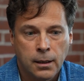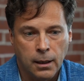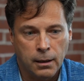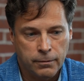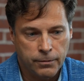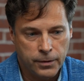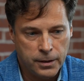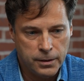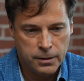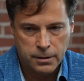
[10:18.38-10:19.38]
of
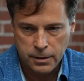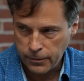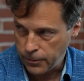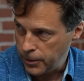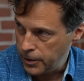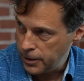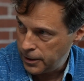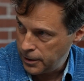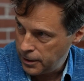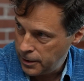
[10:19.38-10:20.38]
these
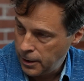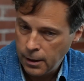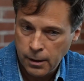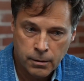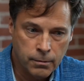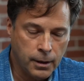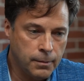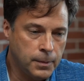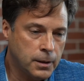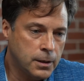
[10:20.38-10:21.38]
differences, mm-hmm. right?
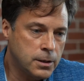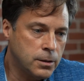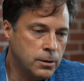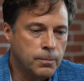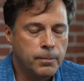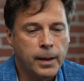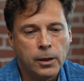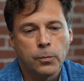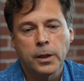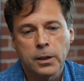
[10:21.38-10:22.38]
Because there are many
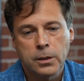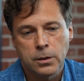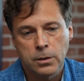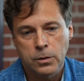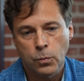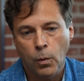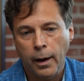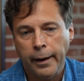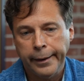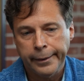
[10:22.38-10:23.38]
reasons
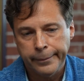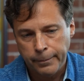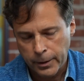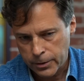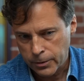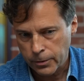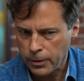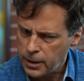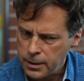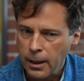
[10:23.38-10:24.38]
why muscle or
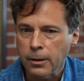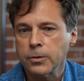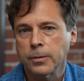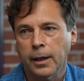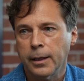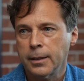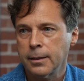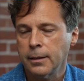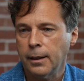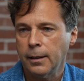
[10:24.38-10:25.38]
these cells we
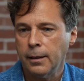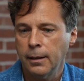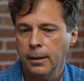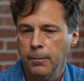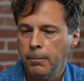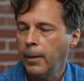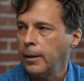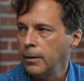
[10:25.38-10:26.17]
isolated might